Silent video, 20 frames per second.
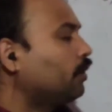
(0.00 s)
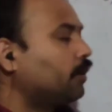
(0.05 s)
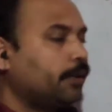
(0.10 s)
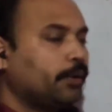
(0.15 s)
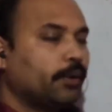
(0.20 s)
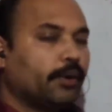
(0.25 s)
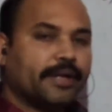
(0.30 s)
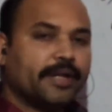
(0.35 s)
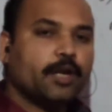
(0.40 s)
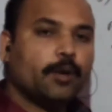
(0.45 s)

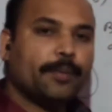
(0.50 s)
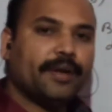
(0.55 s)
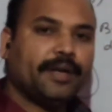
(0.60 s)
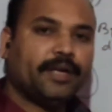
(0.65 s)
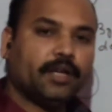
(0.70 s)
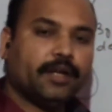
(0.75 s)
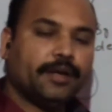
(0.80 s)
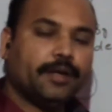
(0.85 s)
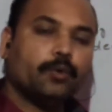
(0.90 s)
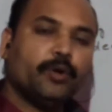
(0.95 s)
your
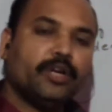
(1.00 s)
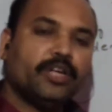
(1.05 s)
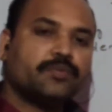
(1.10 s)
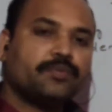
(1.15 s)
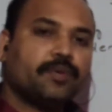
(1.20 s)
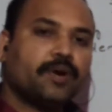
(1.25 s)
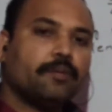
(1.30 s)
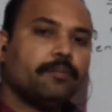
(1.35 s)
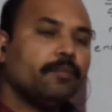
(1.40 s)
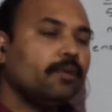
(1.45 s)
denominator in which
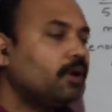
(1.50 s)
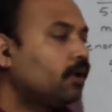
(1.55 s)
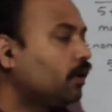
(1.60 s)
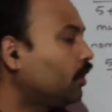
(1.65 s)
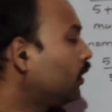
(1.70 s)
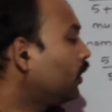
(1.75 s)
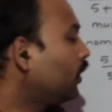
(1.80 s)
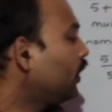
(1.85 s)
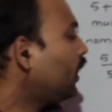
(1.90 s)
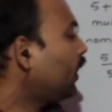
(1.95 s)
form?
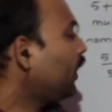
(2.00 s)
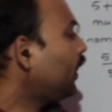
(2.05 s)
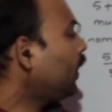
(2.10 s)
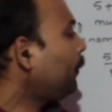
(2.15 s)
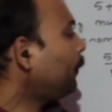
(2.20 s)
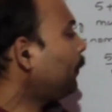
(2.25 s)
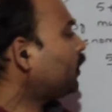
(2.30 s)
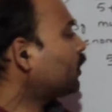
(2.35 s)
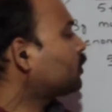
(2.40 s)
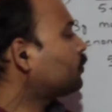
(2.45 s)
Now
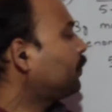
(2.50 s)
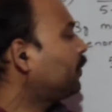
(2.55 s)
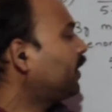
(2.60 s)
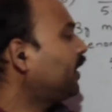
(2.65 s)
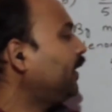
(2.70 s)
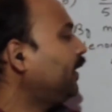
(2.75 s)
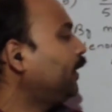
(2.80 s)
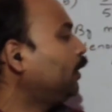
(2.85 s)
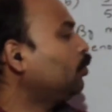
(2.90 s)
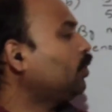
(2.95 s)
a plus
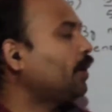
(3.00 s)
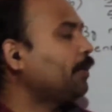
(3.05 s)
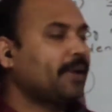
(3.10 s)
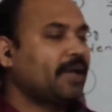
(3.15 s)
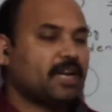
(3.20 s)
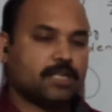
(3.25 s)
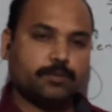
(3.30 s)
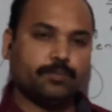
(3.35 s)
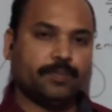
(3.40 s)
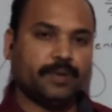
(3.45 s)
b into a
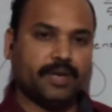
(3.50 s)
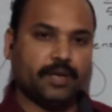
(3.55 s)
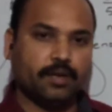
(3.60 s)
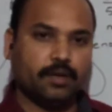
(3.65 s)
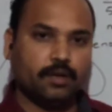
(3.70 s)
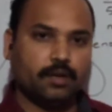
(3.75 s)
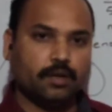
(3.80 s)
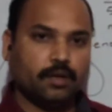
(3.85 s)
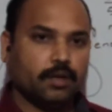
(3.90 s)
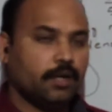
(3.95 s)
minus b.
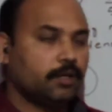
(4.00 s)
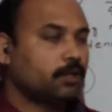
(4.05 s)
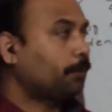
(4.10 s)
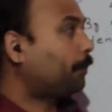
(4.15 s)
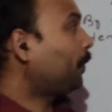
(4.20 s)
In the